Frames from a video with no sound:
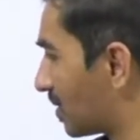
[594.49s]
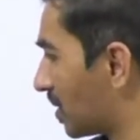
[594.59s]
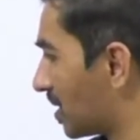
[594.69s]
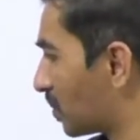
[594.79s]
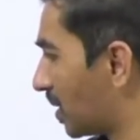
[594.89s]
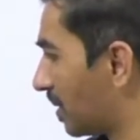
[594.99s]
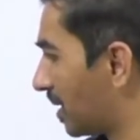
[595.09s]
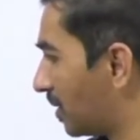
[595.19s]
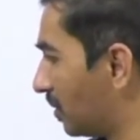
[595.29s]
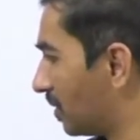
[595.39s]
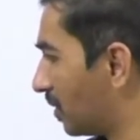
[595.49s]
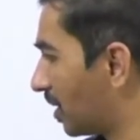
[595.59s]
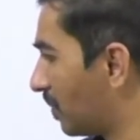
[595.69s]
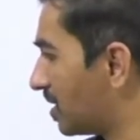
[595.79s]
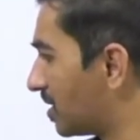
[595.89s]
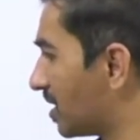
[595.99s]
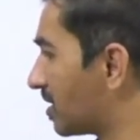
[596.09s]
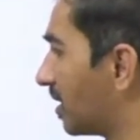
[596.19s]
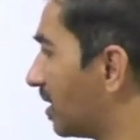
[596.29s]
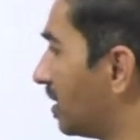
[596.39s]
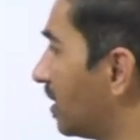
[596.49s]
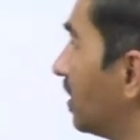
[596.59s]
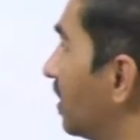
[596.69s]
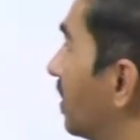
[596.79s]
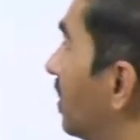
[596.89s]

students, 1 by 2. Okay, we'll change the color here.